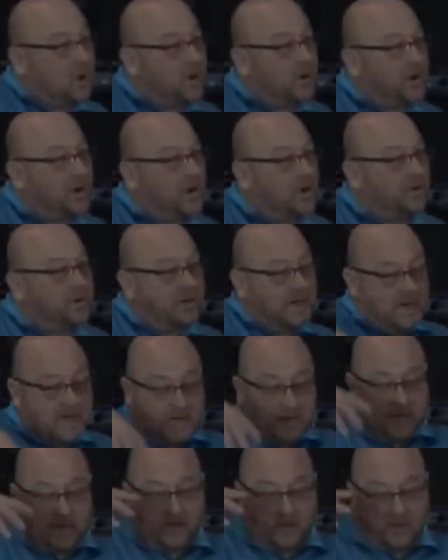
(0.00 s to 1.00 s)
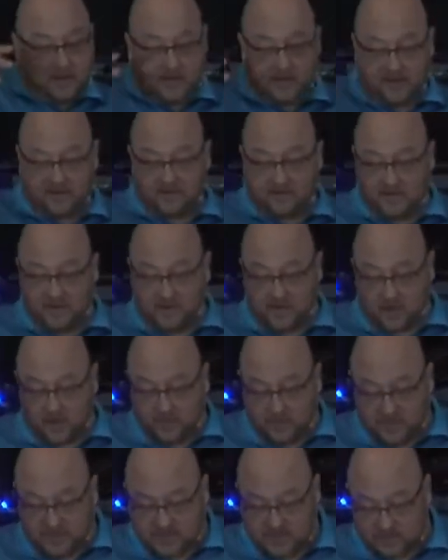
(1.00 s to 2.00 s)
going on in
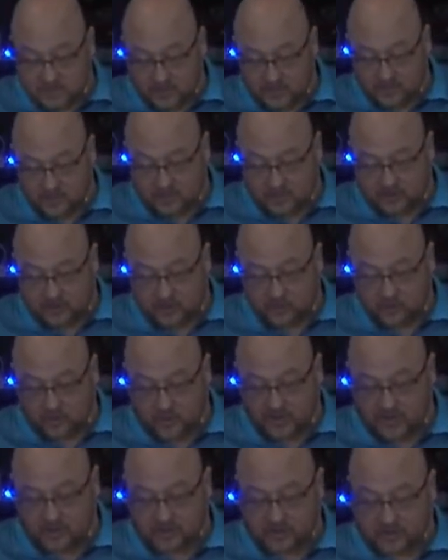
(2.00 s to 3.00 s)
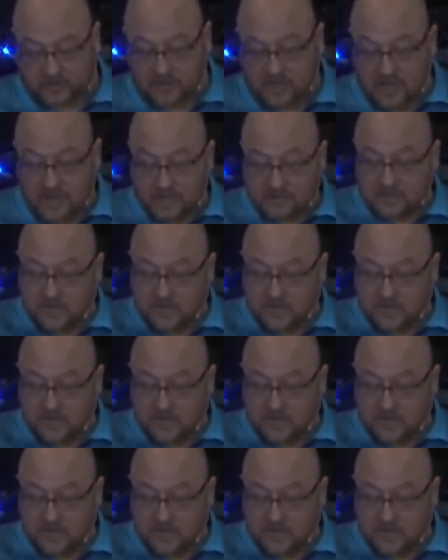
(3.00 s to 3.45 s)
our particular situations.